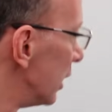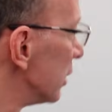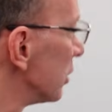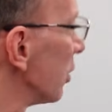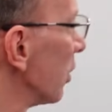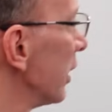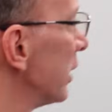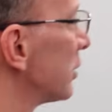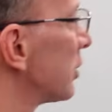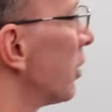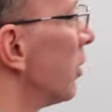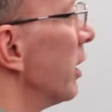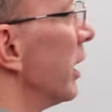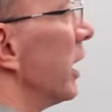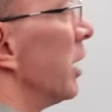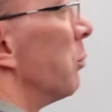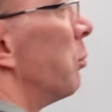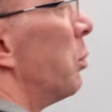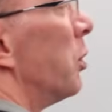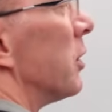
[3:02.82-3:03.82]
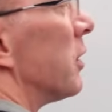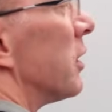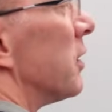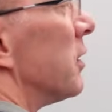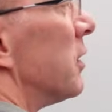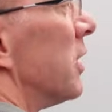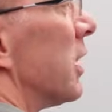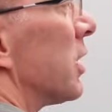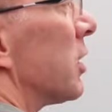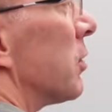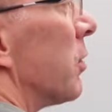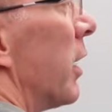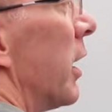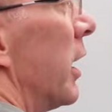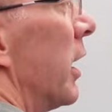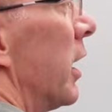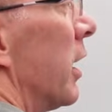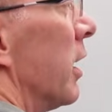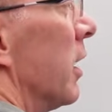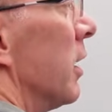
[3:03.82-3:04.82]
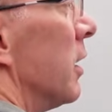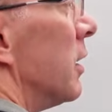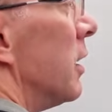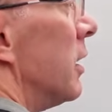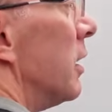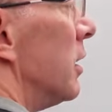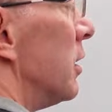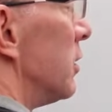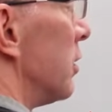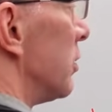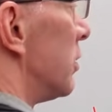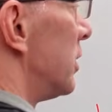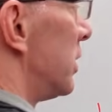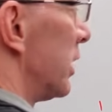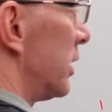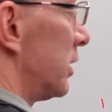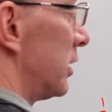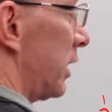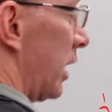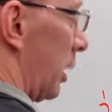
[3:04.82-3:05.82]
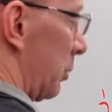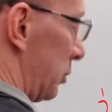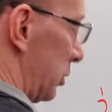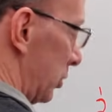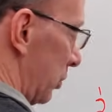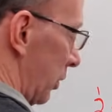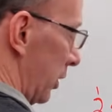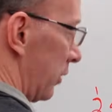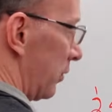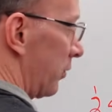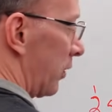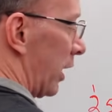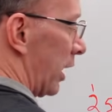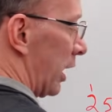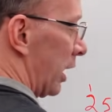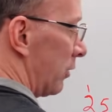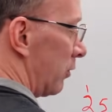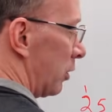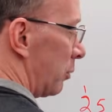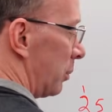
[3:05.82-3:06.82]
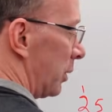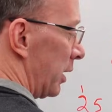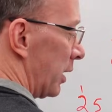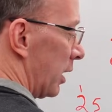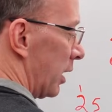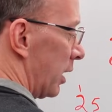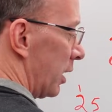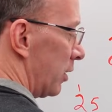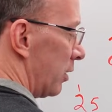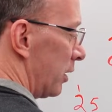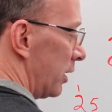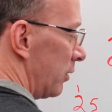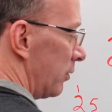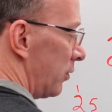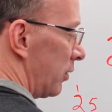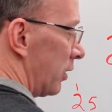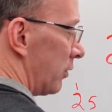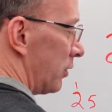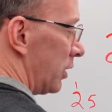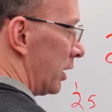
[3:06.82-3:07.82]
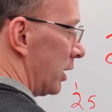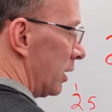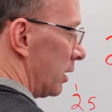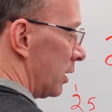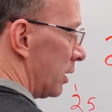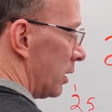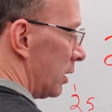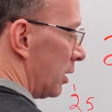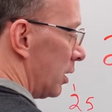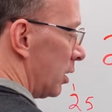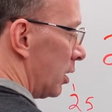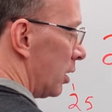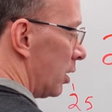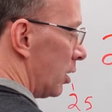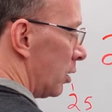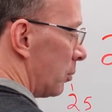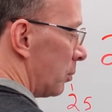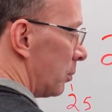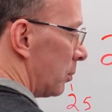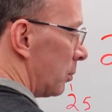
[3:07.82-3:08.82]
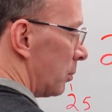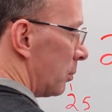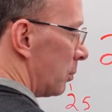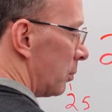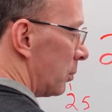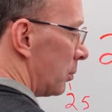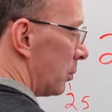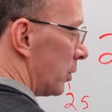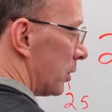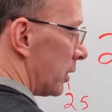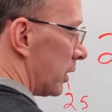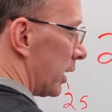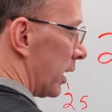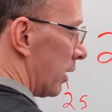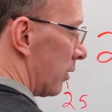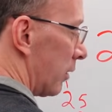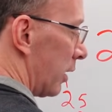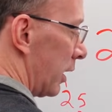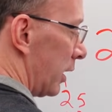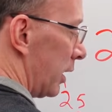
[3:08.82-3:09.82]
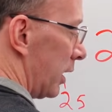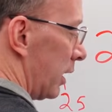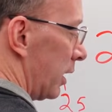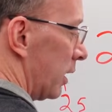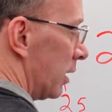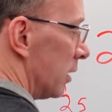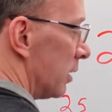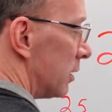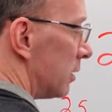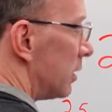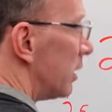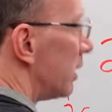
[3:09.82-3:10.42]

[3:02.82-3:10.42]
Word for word: So let's go ahead and put the 6 right here. So 6 times 25 would be 150. Put that right here.